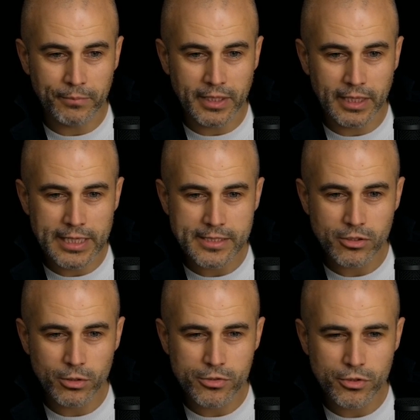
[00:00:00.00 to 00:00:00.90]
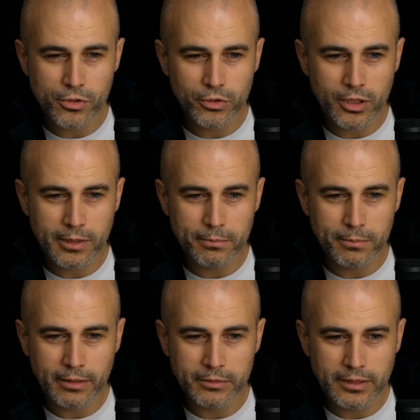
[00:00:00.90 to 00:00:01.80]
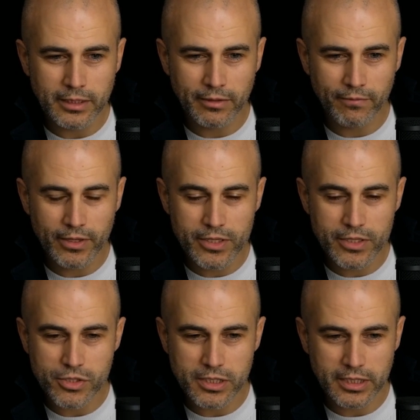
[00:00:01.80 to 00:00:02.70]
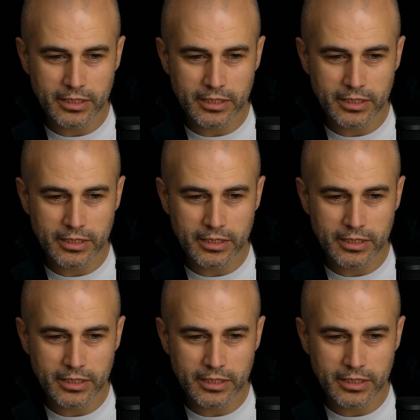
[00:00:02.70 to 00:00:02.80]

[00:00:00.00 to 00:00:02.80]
let's also talk about very interesting.